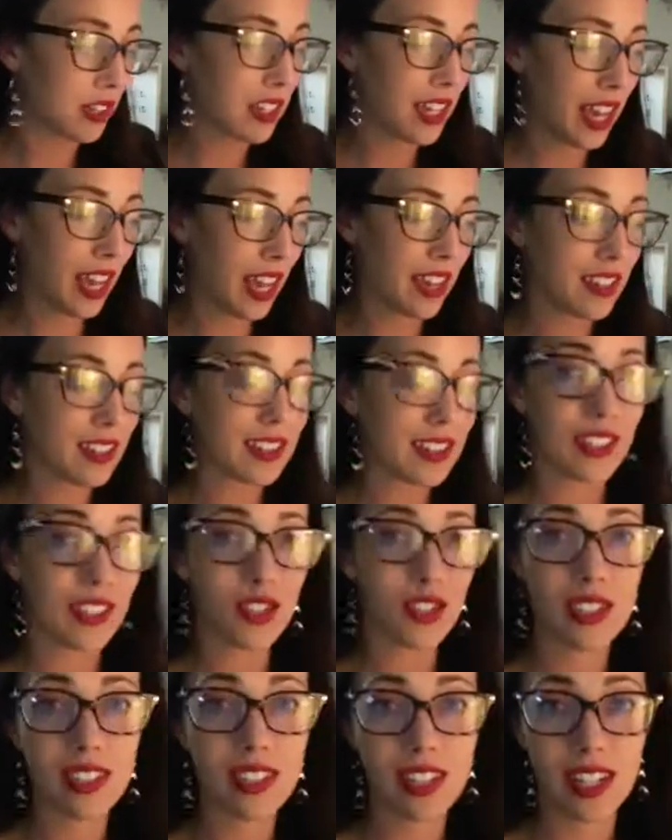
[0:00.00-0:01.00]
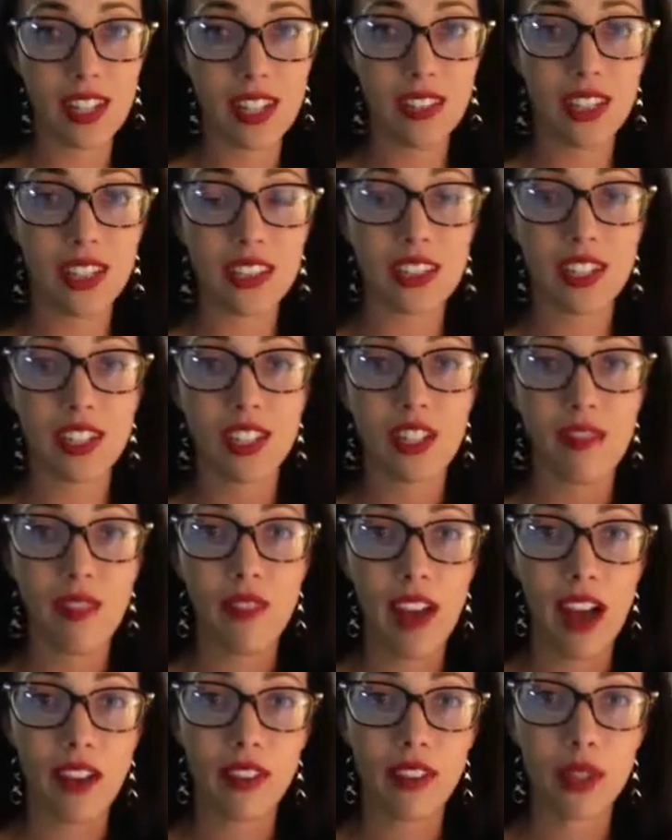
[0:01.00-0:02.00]
Kay is such a steal and such a
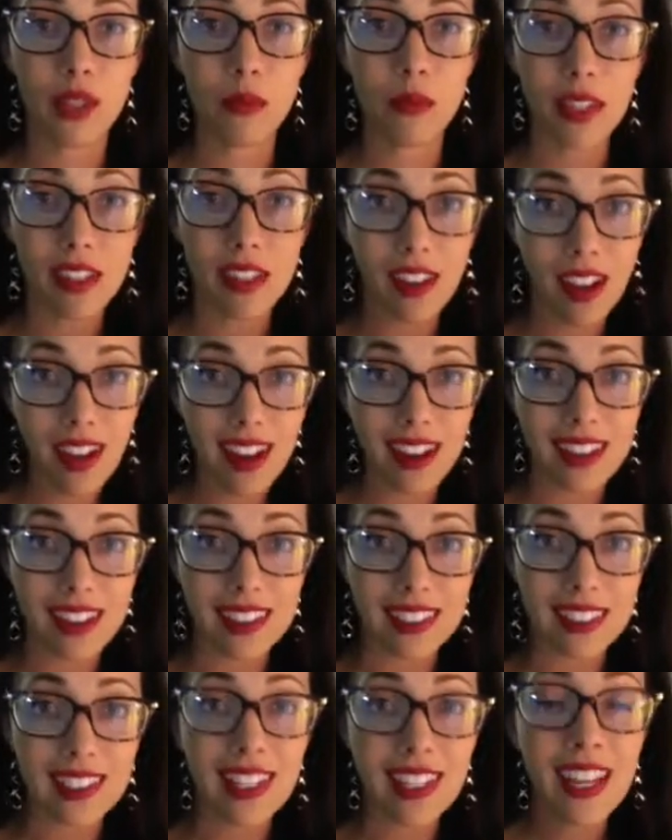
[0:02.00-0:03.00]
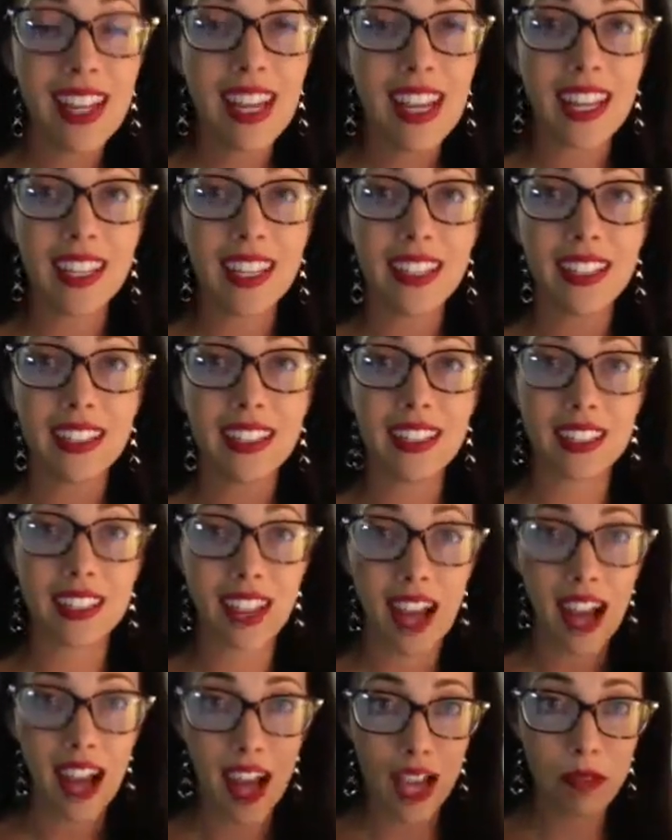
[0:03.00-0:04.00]
value, because it is
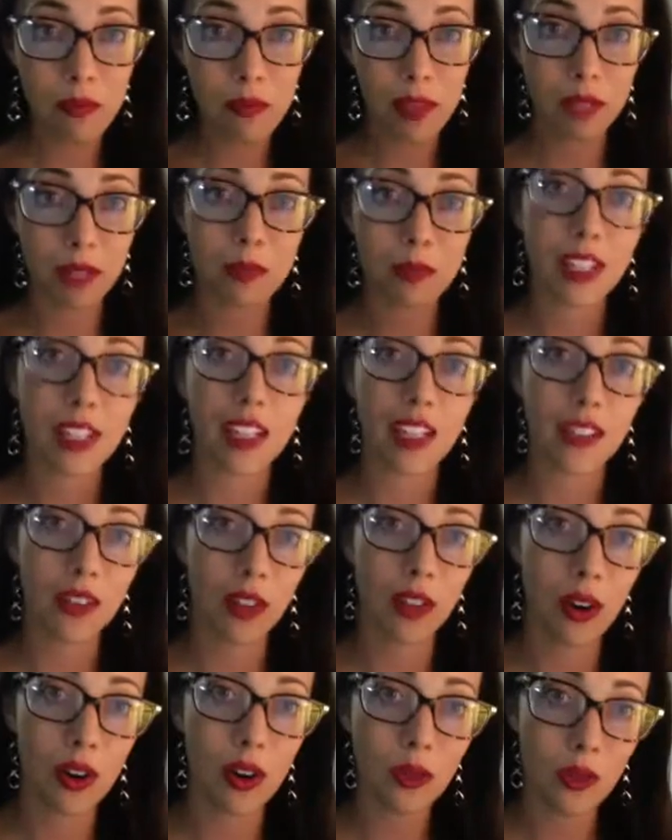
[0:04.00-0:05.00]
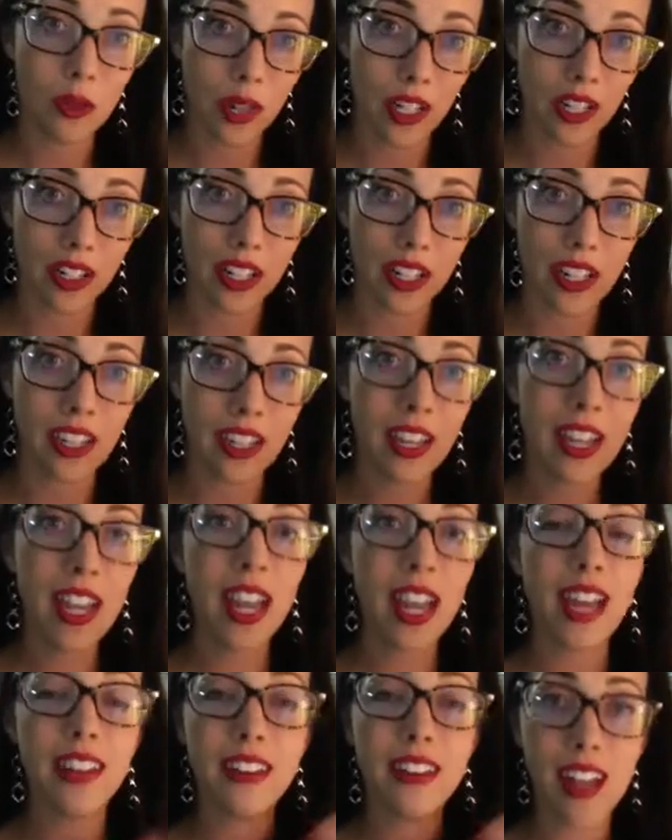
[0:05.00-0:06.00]
high pigment and long wearing,
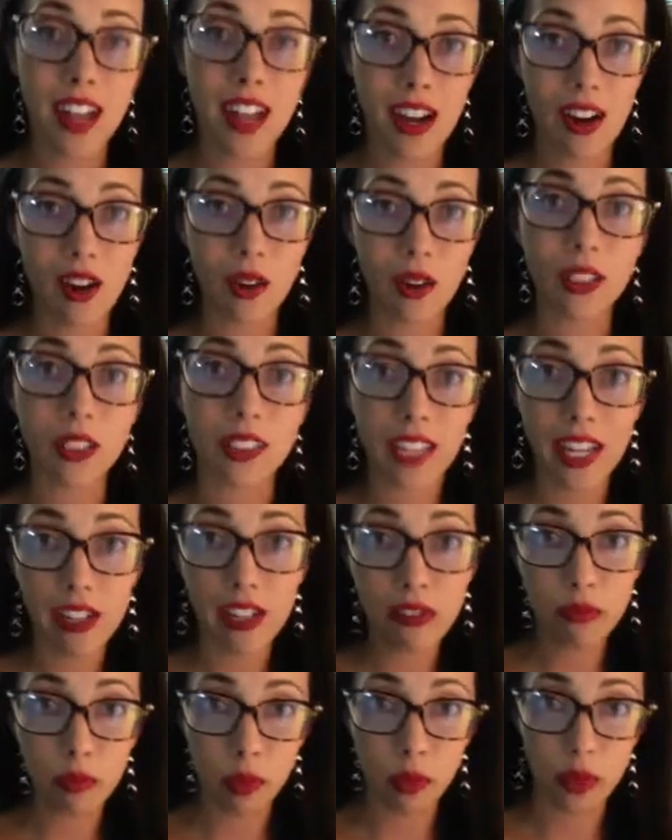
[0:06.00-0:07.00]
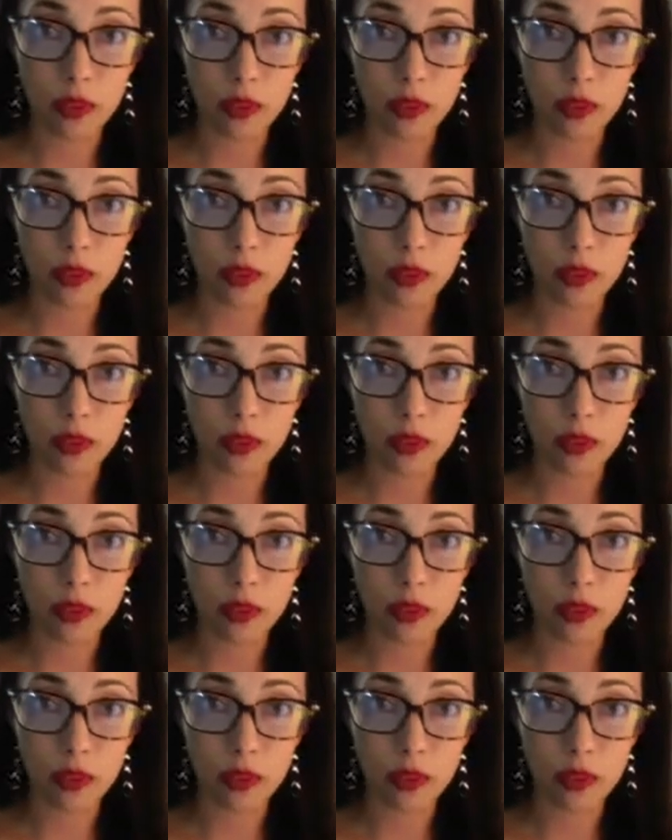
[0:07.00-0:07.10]
and now life proof.